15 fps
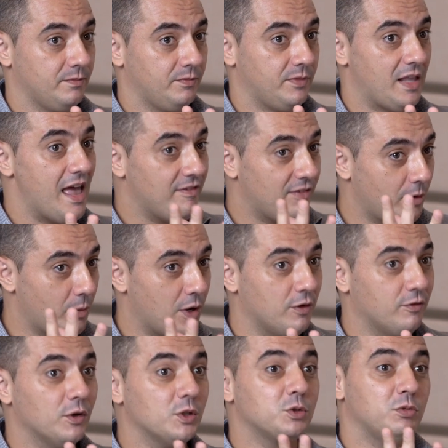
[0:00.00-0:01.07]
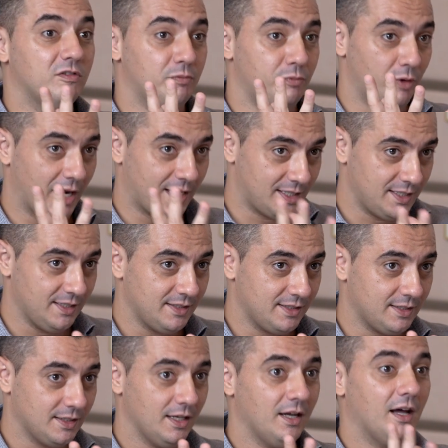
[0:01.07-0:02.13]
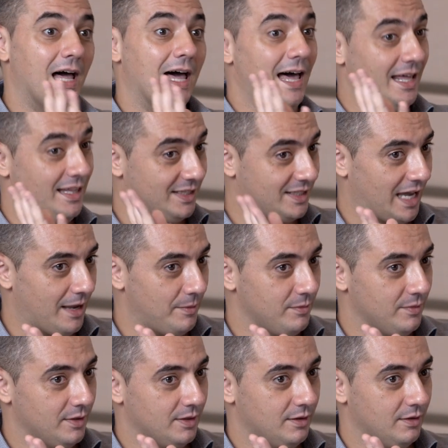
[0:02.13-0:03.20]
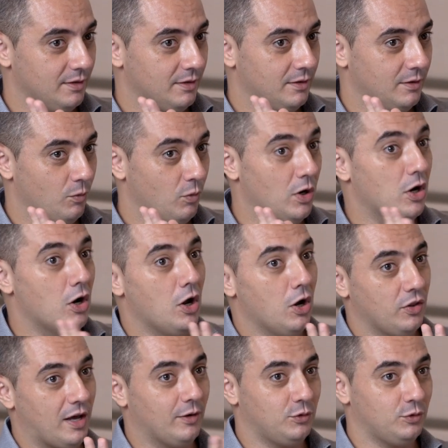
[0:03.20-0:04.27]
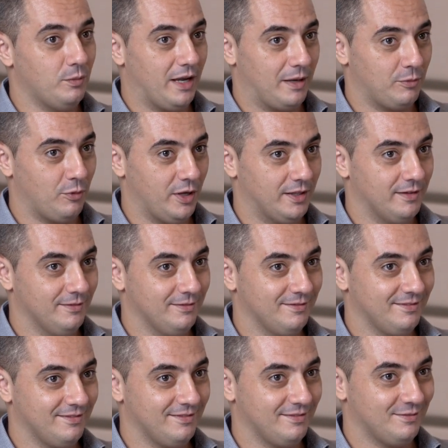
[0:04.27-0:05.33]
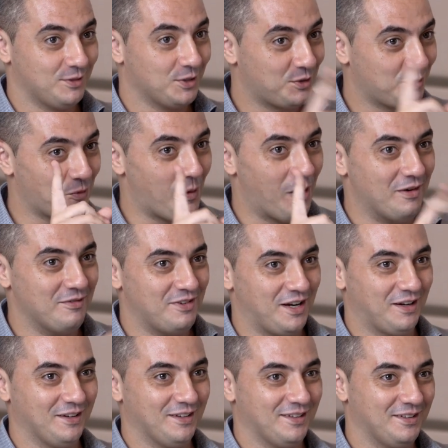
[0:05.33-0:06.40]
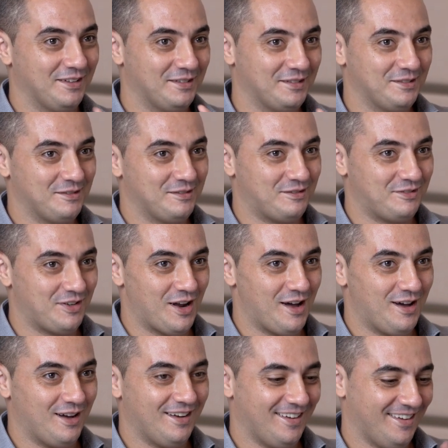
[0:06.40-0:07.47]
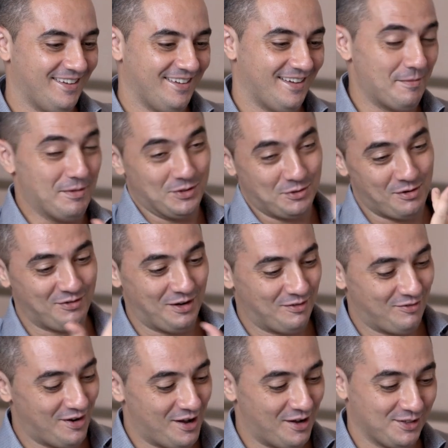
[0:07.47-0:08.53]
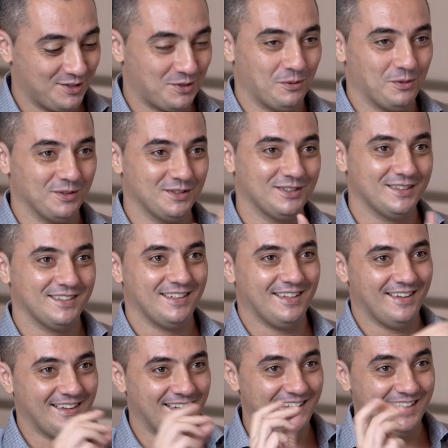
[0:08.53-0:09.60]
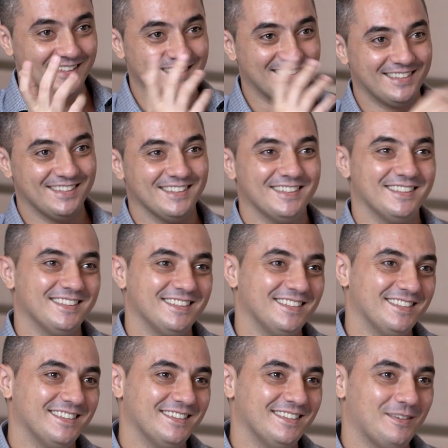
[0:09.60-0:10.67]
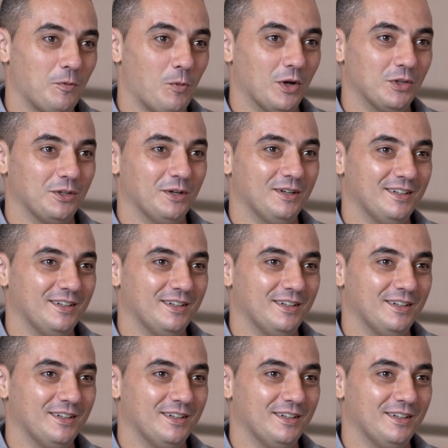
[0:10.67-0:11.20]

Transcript: Every one of us with practice and time will learn how to make bread. Just one thing. Three things: flour, salt, yeast, water.